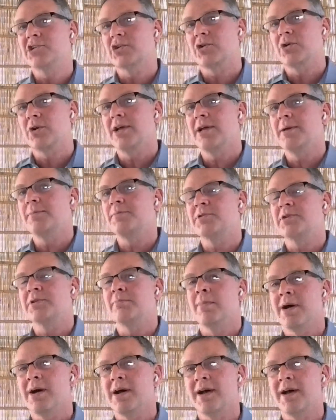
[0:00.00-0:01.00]
scrapes
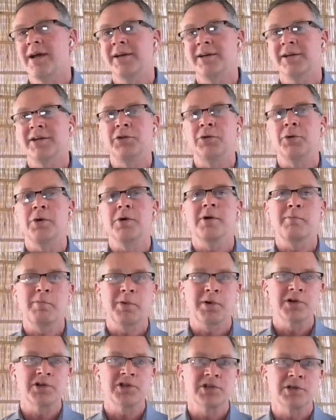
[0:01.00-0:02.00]
mine and your
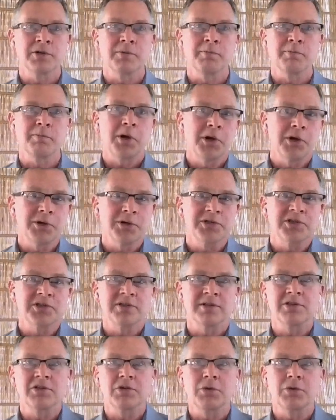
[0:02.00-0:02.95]
personal posts and